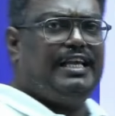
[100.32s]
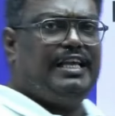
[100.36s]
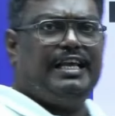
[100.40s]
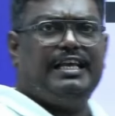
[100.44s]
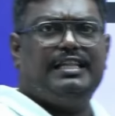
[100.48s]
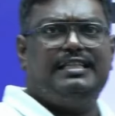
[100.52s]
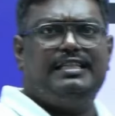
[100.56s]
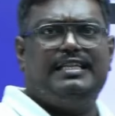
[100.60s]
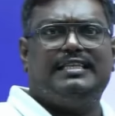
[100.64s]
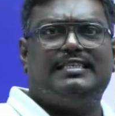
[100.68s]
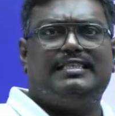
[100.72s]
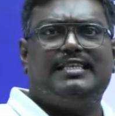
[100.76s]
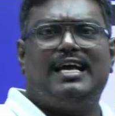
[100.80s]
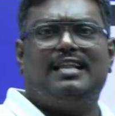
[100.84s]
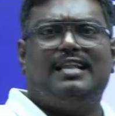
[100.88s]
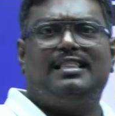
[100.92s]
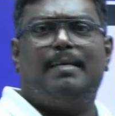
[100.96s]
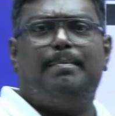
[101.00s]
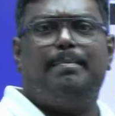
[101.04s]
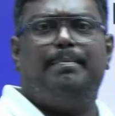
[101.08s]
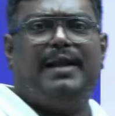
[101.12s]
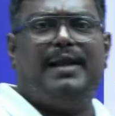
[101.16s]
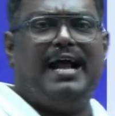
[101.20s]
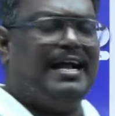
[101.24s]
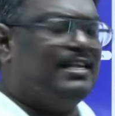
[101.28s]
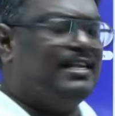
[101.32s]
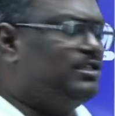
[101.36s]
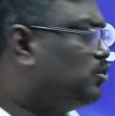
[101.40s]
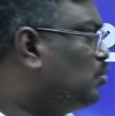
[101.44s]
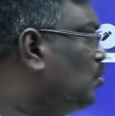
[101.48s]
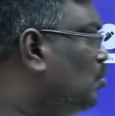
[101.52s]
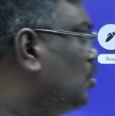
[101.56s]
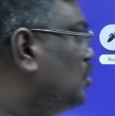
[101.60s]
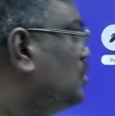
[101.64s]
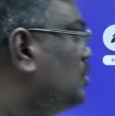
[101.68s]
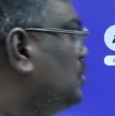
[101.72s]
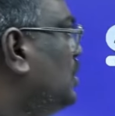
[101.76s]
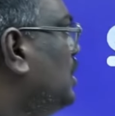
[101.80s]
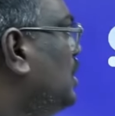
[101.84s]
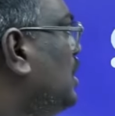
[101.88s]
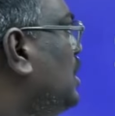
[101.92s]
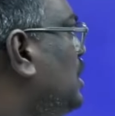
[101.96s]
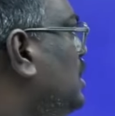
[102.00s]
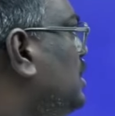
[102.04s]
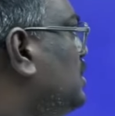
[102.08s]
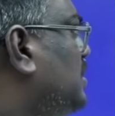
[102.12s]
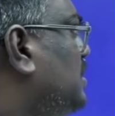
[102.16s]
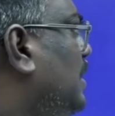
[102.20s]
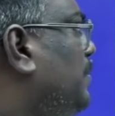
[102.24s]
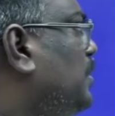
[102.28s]
these are the branch codes.
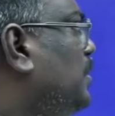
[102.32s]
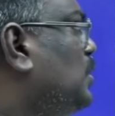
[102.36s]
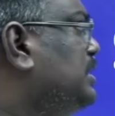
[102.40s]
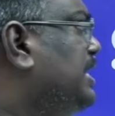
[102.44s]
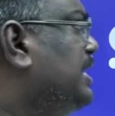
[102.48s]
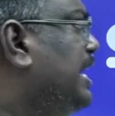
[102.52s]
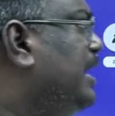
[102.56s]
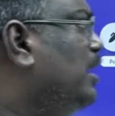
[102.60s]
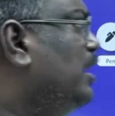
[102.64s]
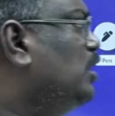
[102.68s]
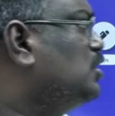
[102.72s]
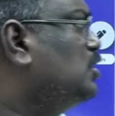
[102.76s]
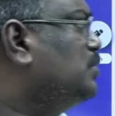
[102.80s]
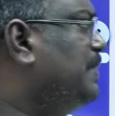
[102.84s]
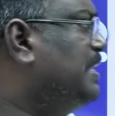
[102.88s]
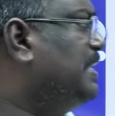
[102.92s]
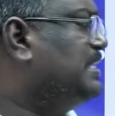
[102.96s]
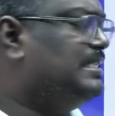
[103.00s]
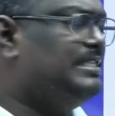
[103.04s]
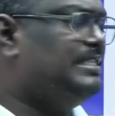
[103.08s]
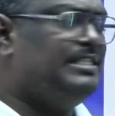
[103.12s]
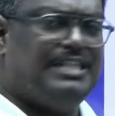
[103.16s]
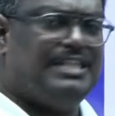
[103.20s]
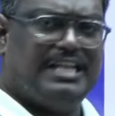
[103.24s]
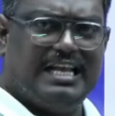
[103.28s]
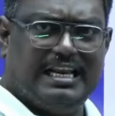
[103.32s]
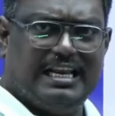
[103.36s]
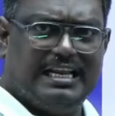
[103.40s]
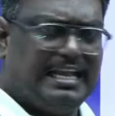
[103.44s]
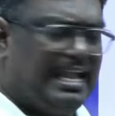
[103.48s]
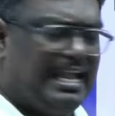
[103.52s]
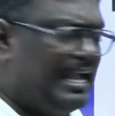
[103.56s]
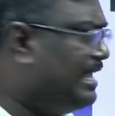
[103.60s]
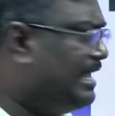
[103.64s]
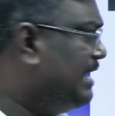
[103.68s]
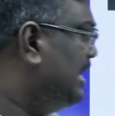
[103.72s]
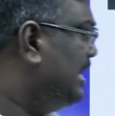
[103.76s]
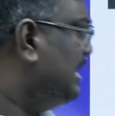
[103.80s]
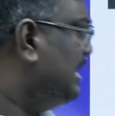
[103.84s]
Suppose aerospace engineering AE,